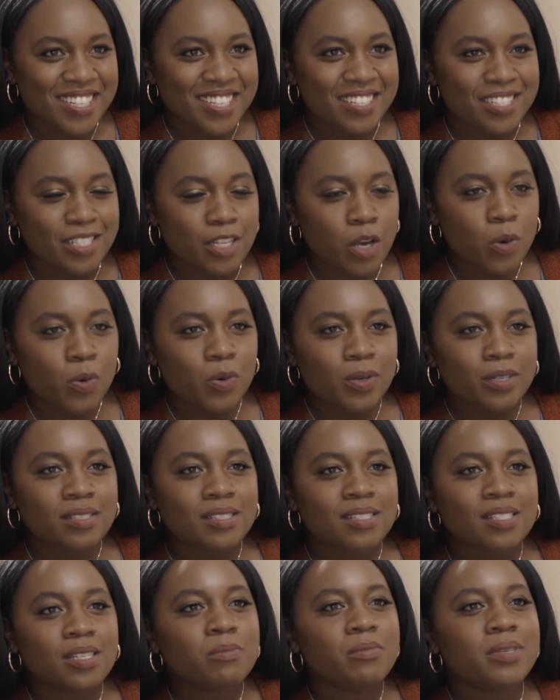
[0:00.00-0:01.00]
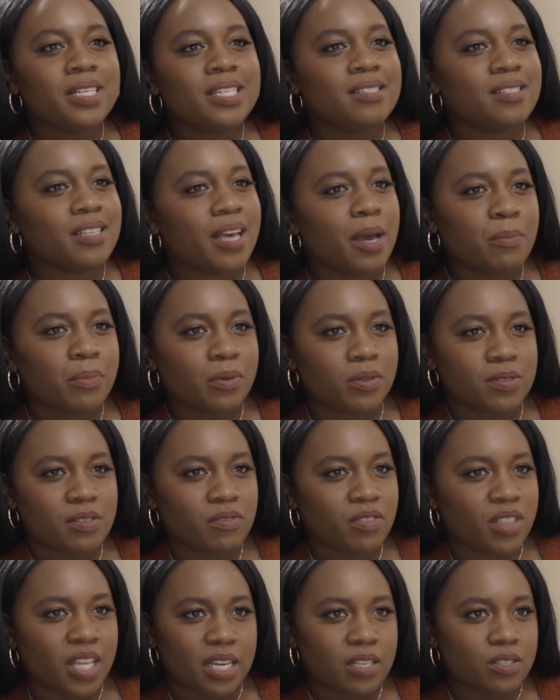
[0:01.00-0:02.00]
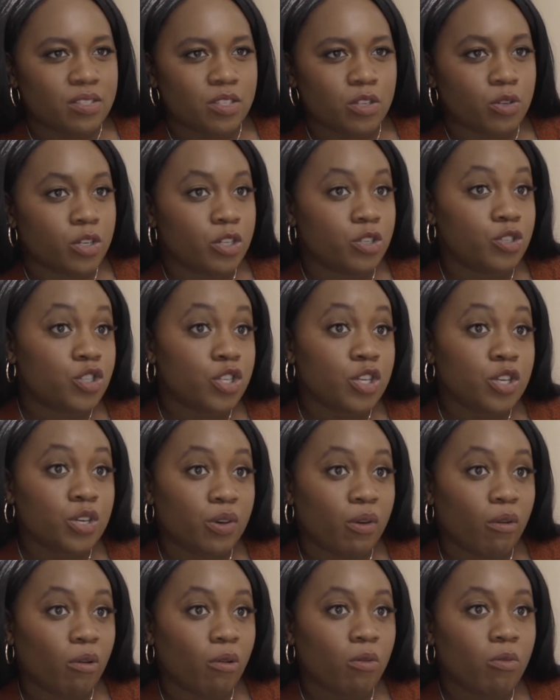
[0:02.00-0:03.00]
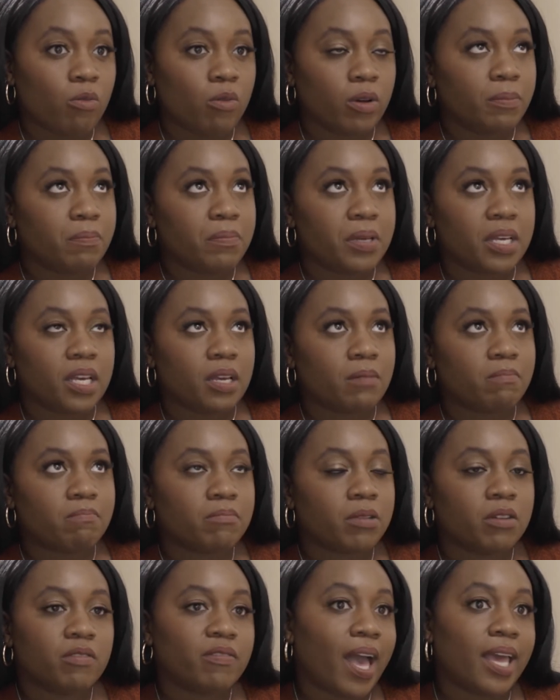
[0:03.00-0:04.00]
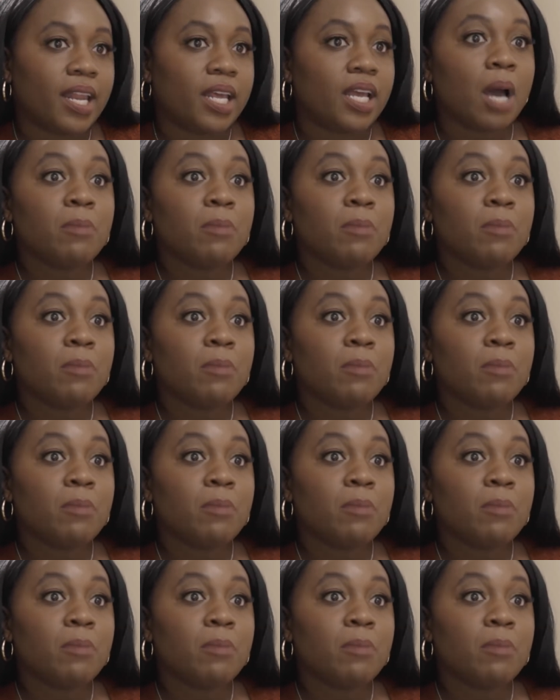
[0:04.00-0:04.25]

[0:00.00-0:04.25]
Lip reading: So some examples of things you could do would be providing